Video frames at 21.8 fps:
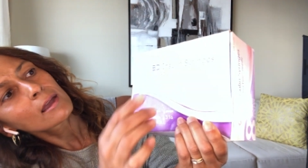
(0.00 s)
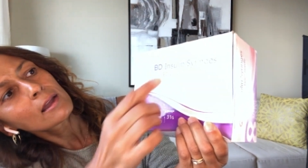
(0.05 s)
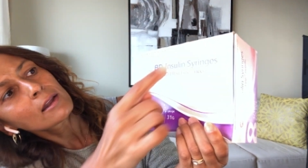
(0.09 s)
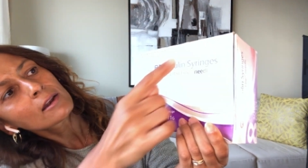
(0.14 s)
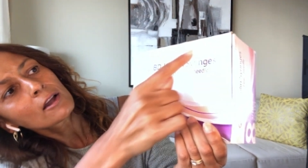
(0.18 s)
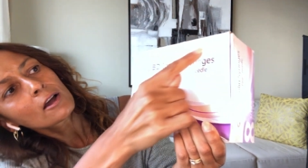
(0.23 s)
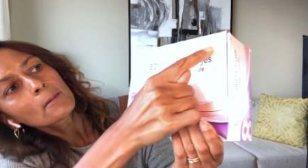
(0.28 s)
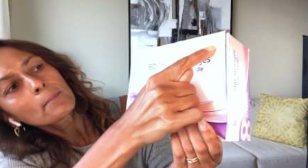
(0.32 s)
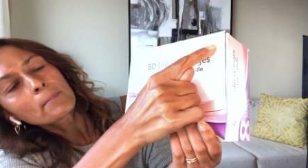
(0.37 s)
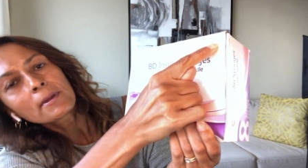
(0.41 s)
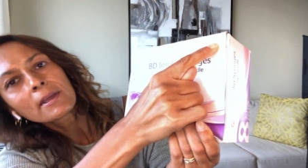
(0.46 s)
And
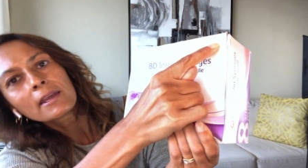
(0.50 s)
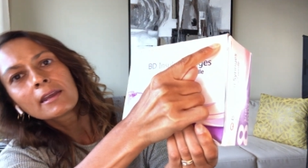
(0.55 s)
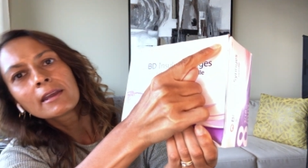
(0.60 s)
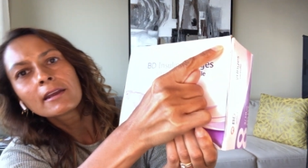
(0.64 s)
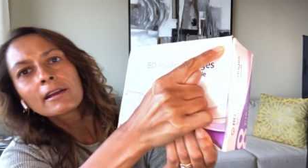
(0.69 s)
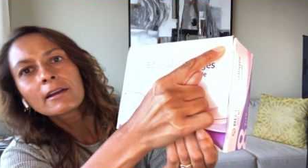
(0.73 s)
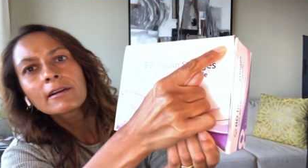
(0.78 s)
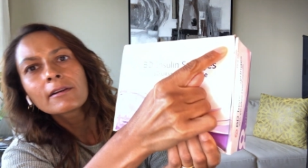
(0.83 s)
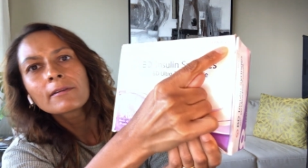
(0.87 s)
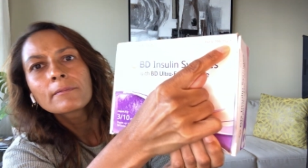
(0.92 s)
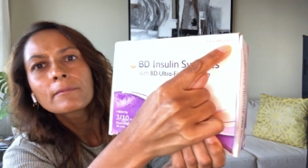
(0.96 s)
up
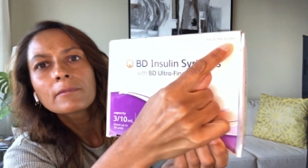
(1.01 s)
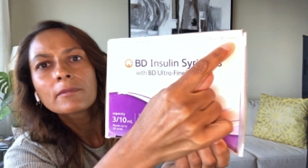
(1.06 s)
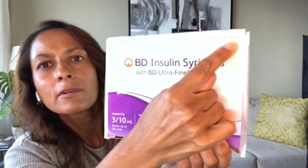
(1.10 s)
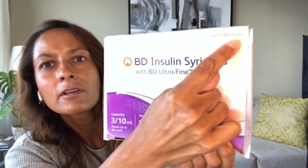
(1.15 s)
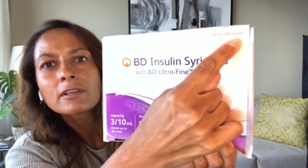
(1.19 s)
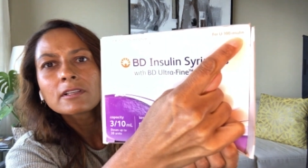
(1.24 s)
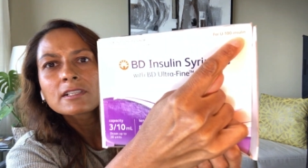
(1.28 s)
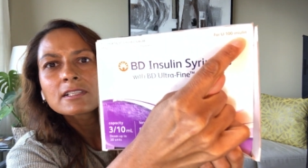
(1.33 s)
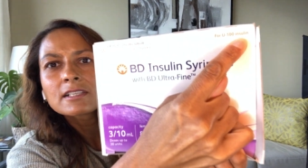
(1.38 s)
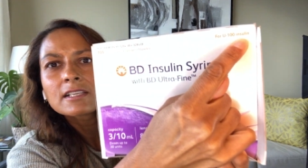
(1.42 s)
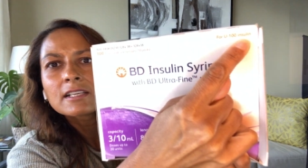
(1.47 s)
here, you
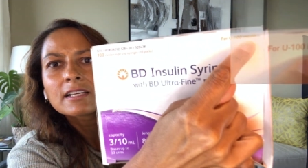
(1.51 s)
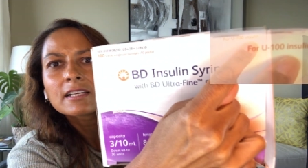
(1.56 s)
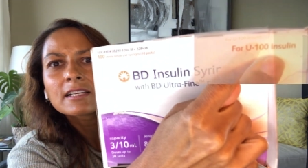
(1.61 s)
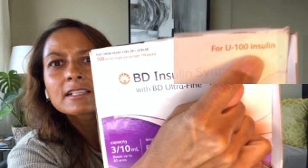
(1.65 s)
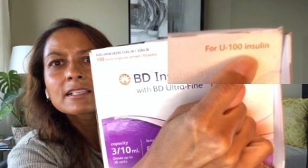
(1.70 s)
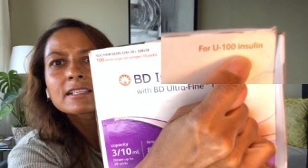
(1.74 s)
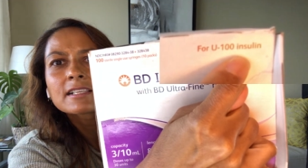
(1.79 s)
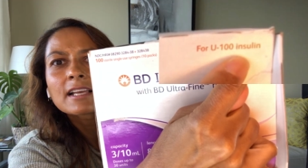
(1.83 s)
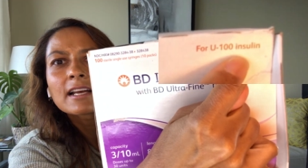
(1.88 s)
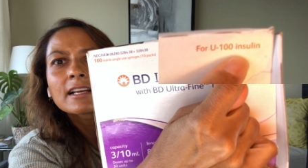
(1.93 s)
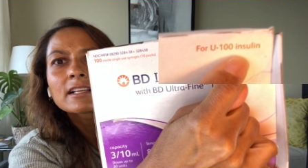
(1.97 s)
can see it
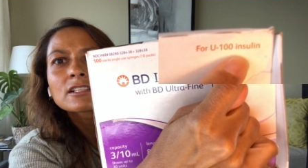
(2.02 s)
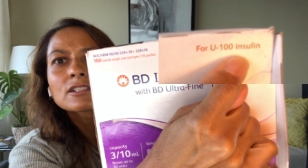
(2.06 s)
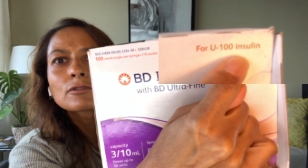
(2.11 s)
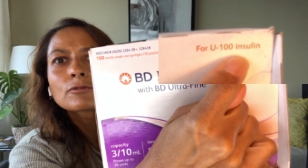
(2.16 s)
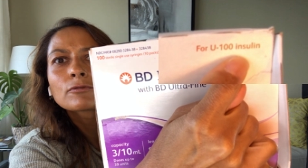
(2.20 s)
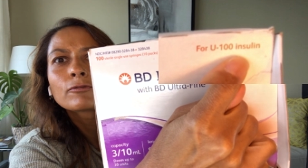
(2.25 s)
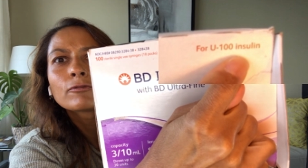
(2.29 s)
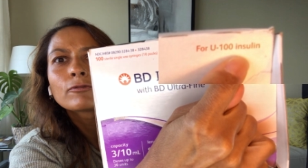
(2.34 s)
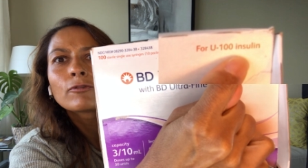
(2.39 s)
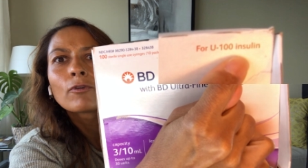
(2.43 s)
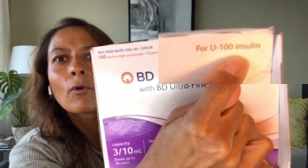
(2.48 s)
says
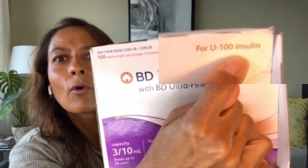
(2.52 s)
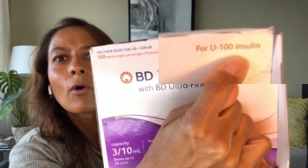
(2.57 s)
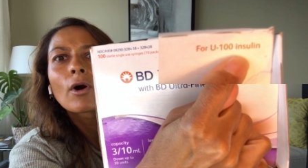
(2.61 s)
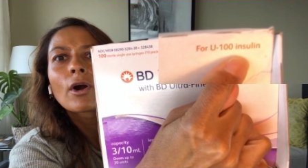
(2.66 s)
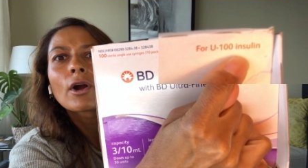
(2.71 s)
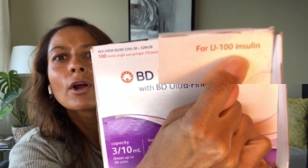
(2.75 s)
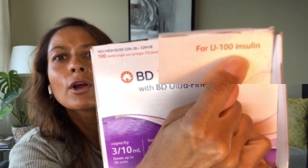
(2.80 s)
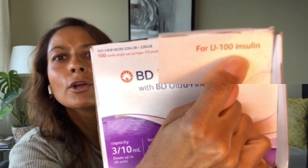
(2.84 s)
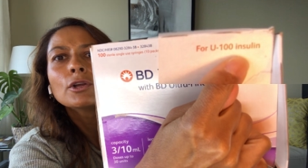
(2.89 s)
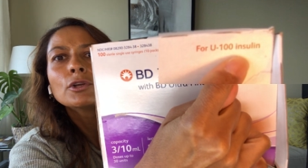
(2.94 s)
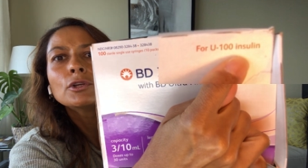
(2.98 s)

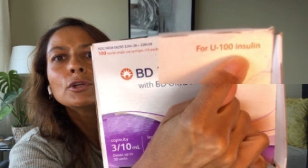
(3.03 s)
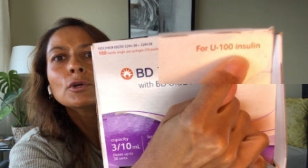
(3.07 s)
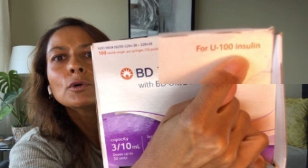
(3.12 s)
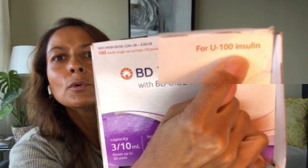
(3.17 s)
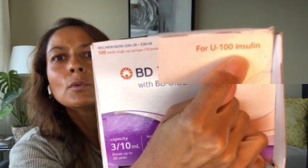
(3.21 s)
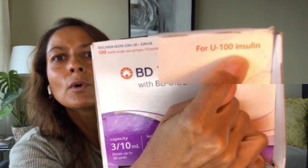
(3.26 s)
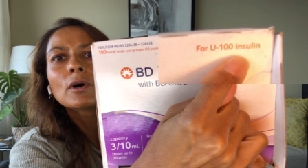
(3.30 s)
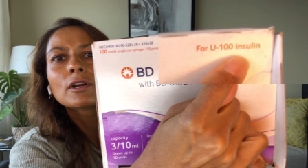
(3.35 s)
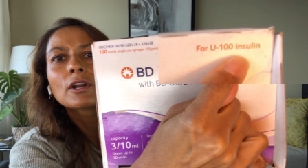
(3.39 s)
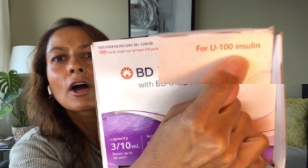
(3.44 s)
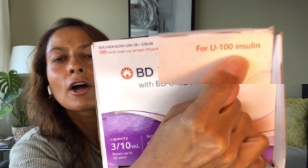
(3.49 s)
for
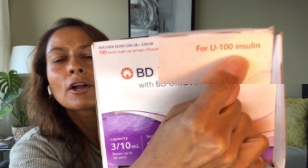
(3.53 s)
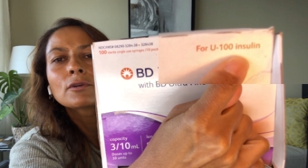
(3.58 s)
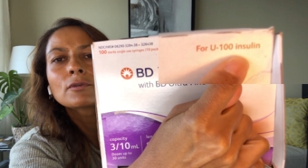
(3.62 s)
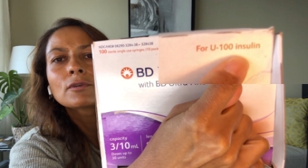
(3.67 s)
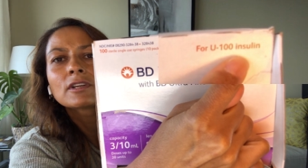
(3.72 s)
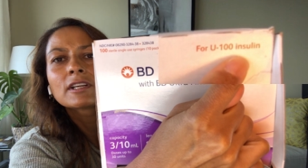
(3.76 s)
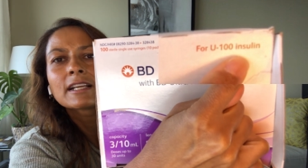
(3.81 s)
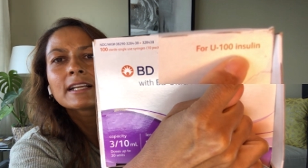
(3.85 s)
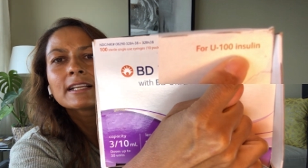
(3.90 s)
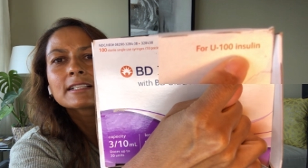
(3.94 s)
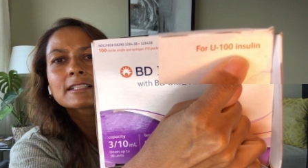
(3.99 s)

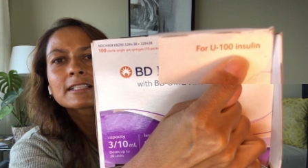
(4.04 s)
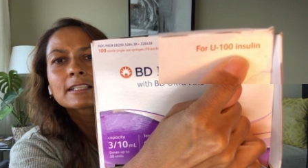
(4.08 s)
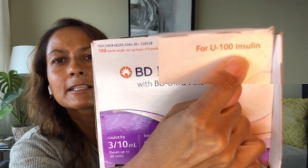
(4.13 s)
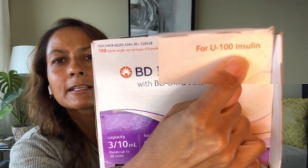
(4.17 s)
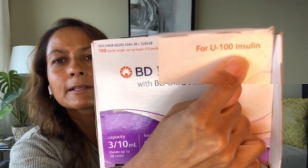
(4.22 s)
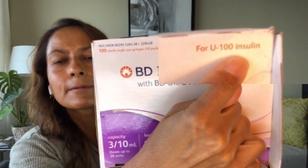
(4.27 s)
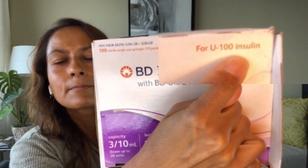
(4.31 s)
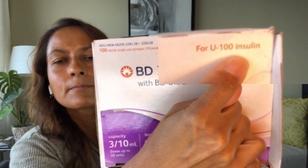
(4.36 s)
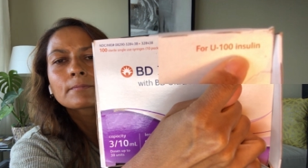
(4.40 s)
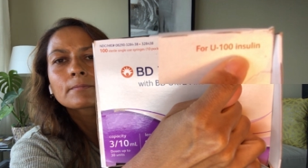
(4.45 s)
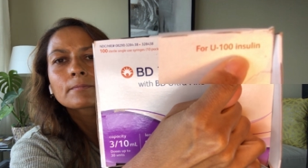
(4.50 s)
U100 insulin.